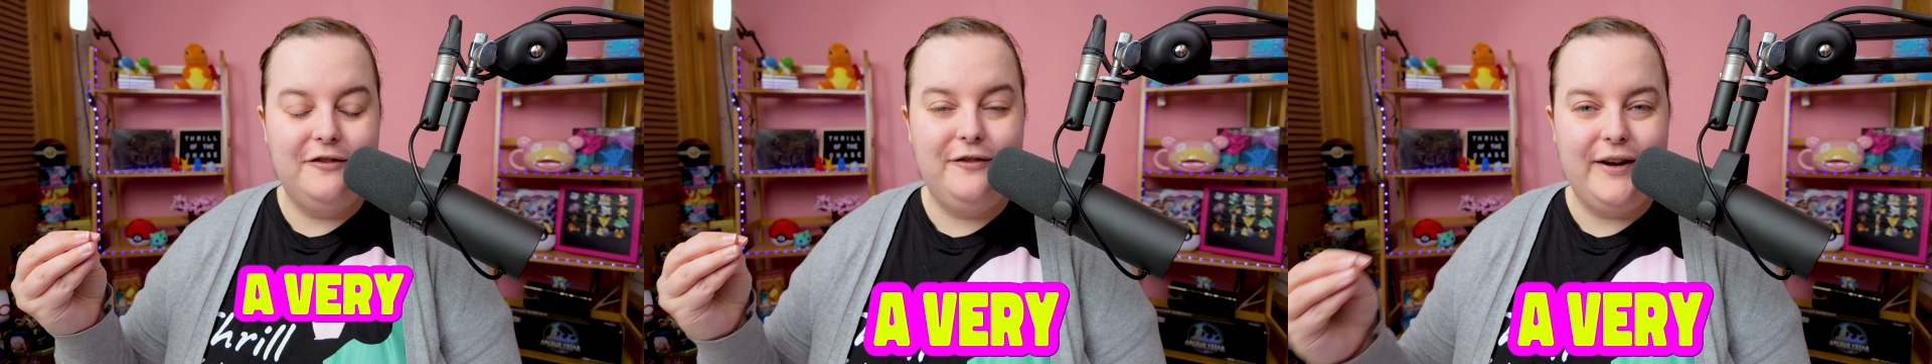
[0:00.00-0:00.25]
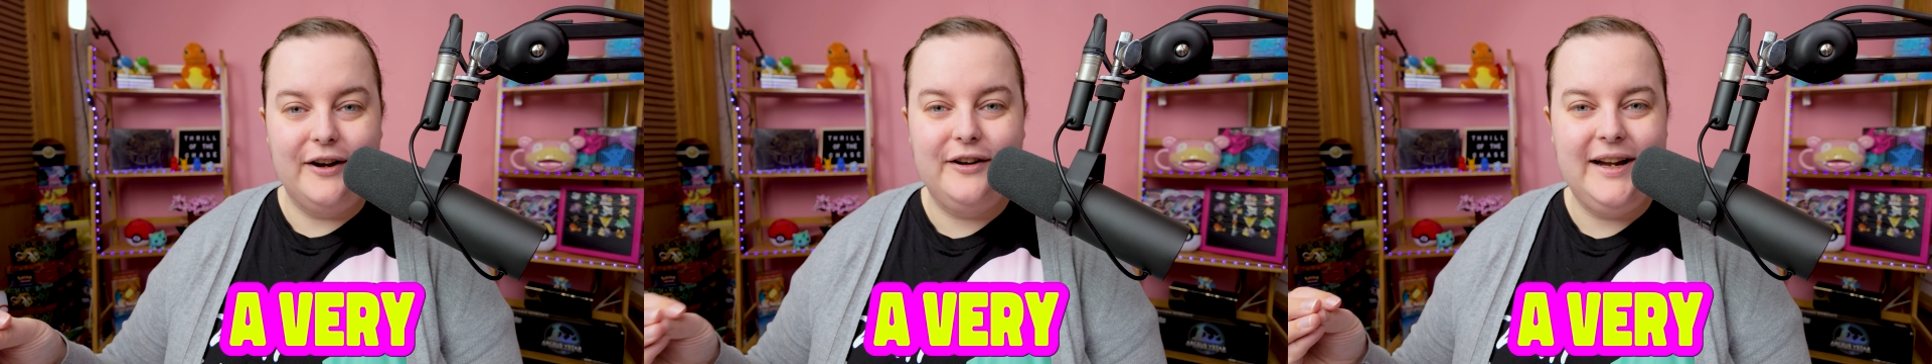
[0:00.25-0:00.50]

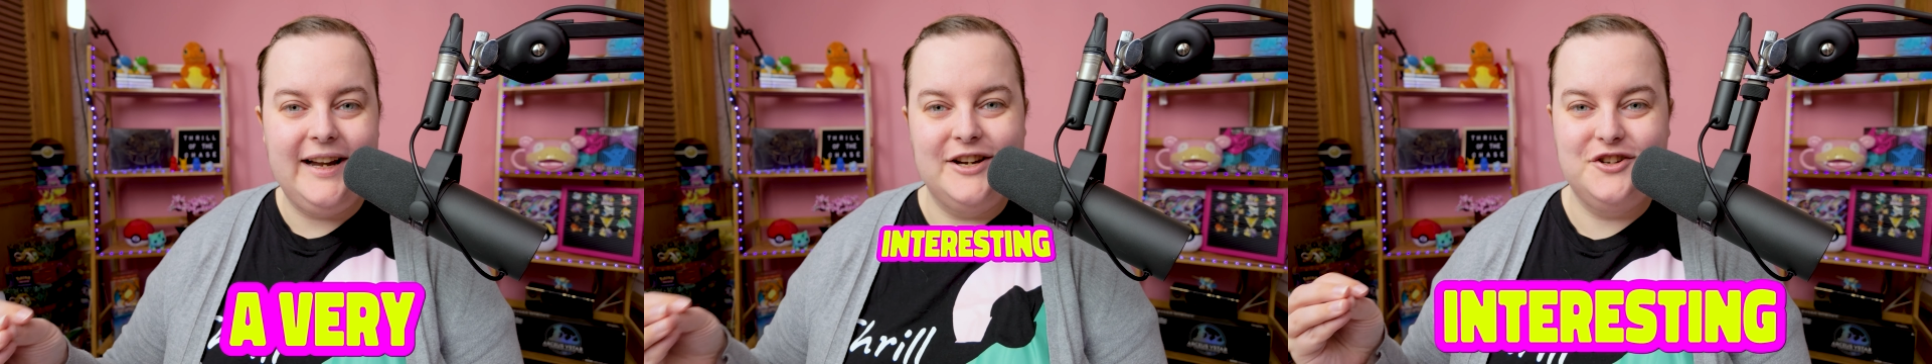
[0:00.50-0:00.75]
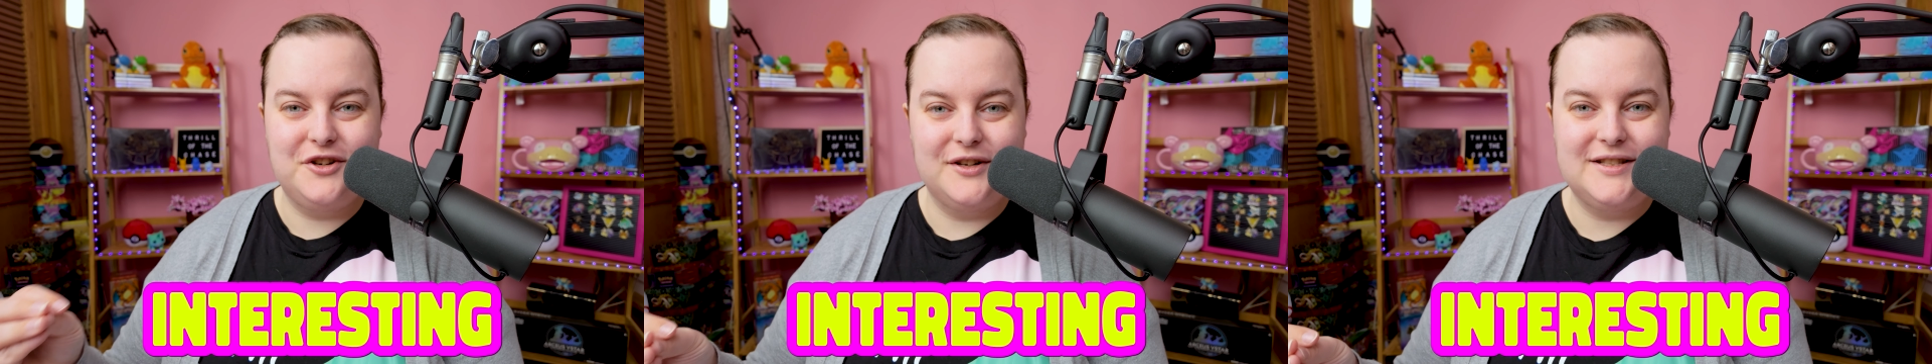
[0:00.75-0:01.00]
very
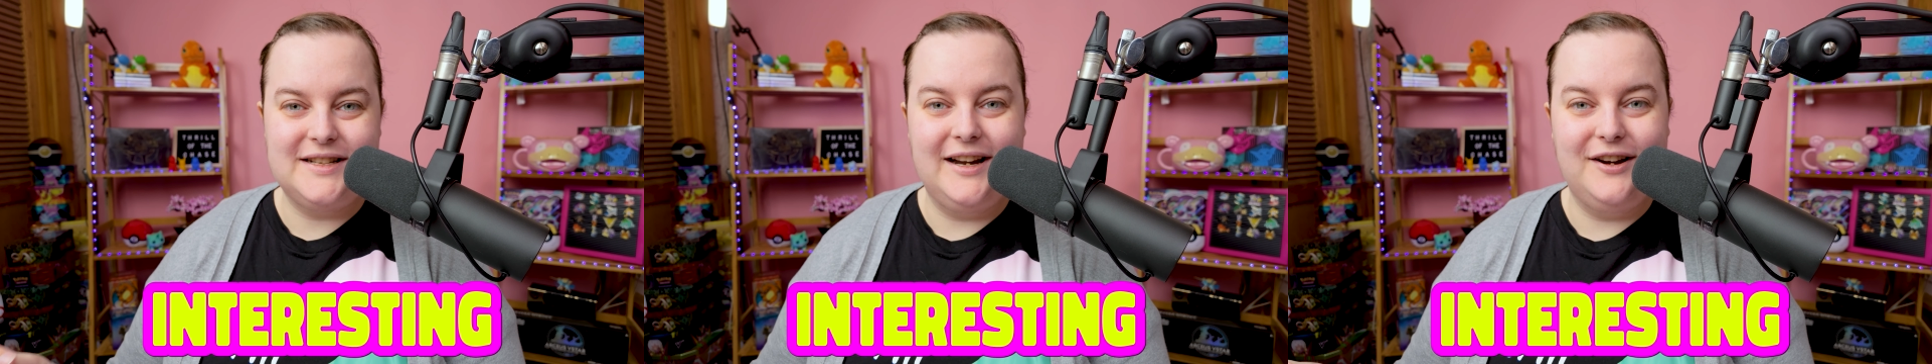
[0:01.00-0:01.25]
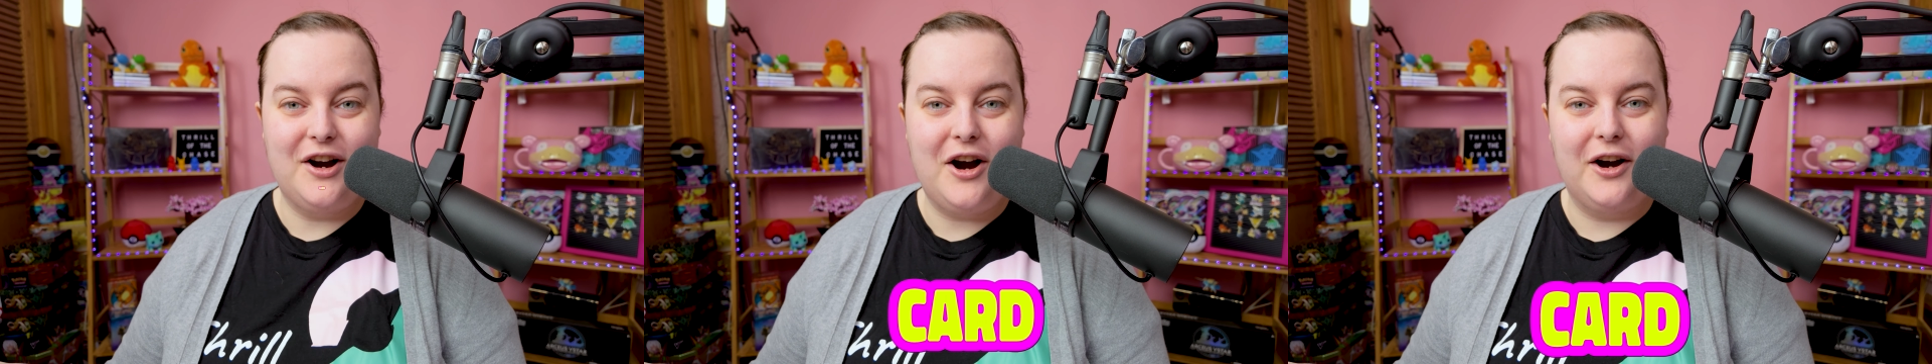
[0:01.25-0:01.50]

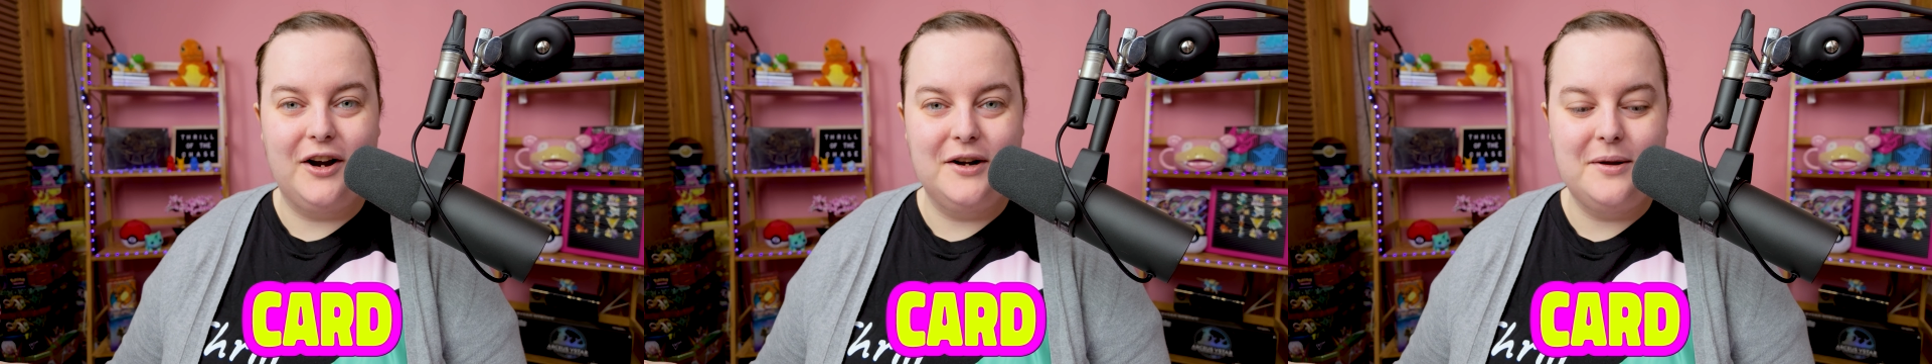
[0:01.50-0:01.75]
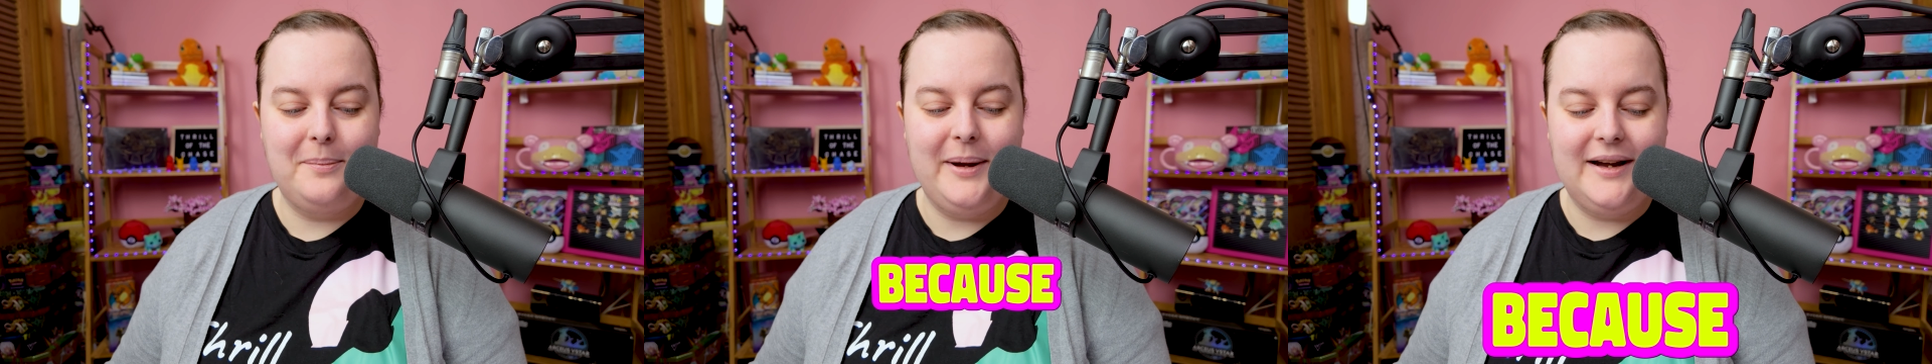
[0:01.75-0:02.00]
interesting
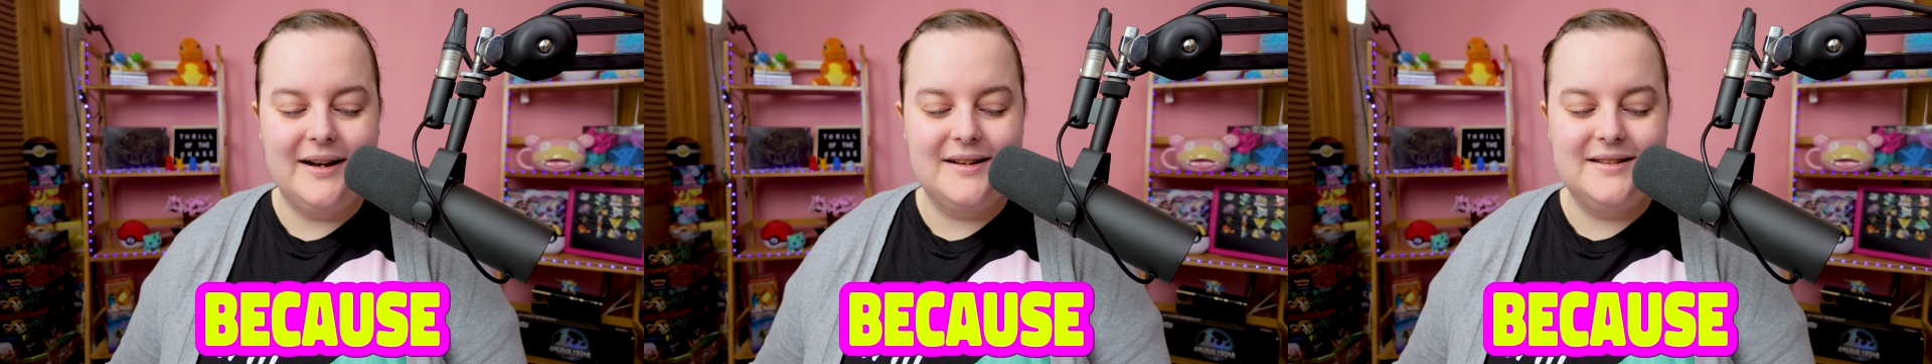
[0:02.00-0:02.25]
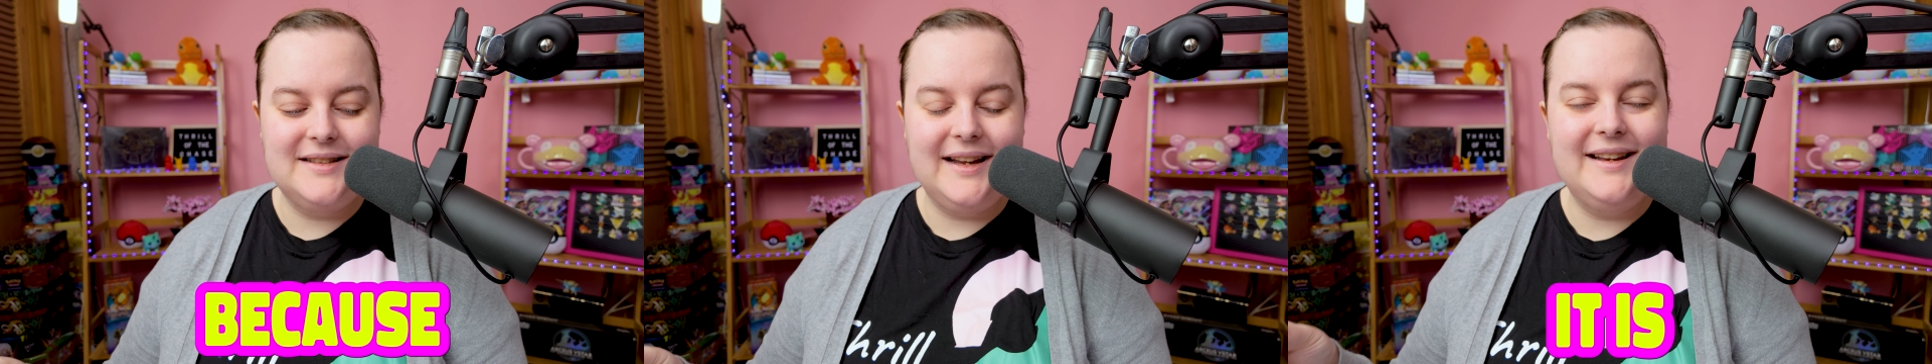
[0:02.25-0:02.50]
card
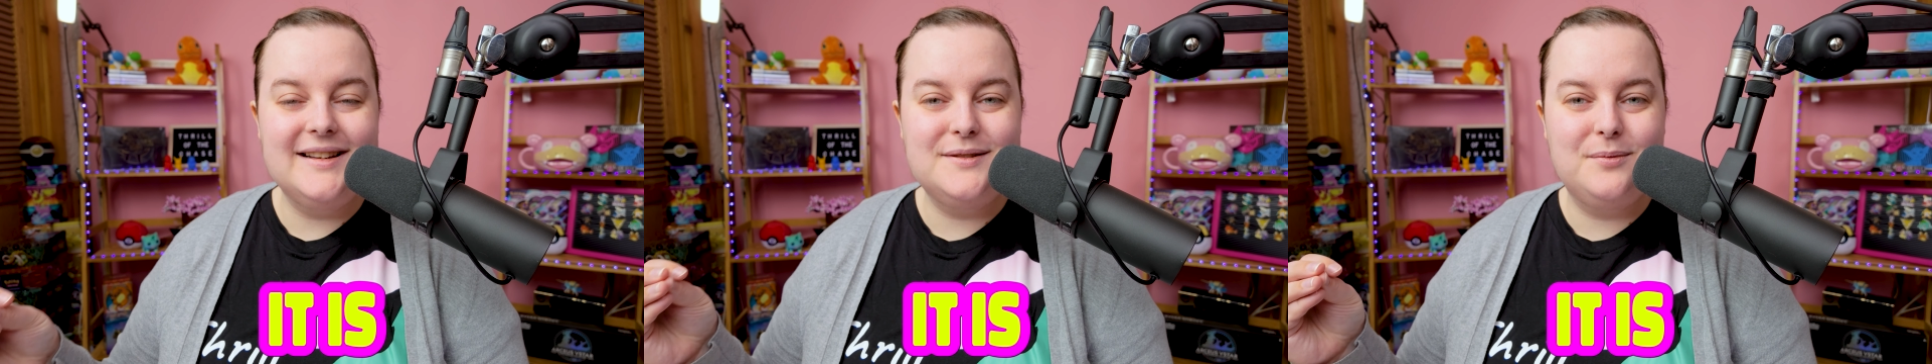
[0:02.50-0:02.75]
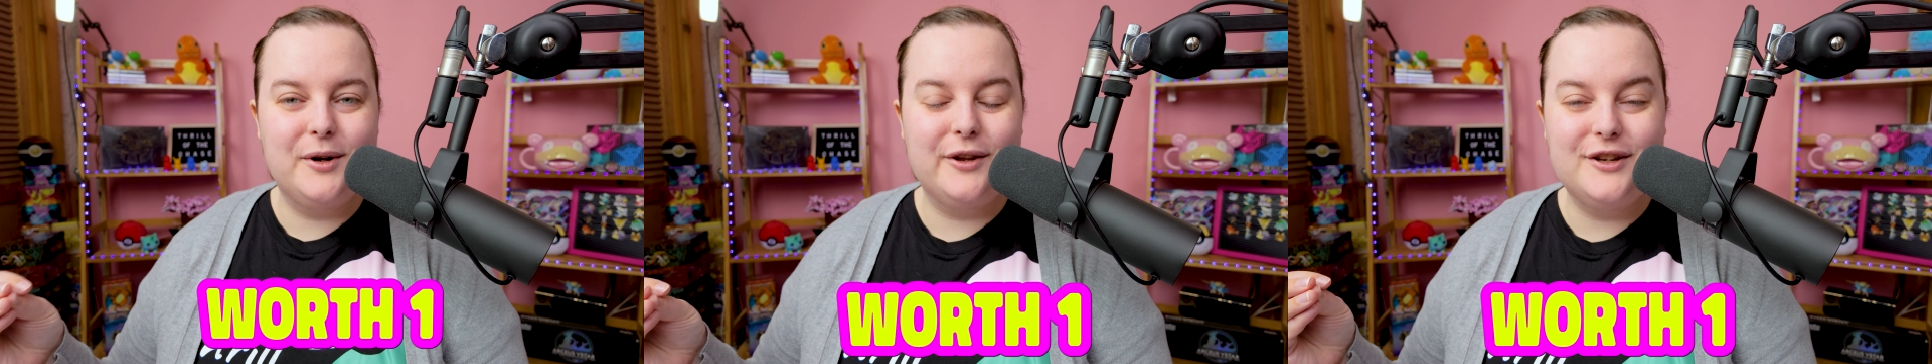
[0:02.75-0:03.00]
because it
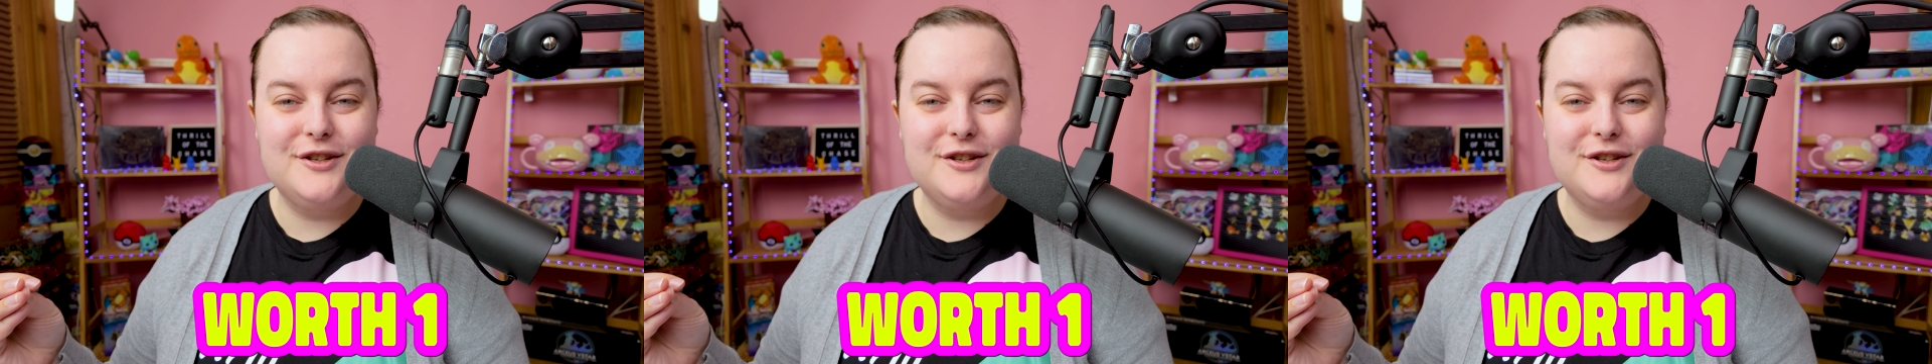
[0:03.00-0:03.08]
is worth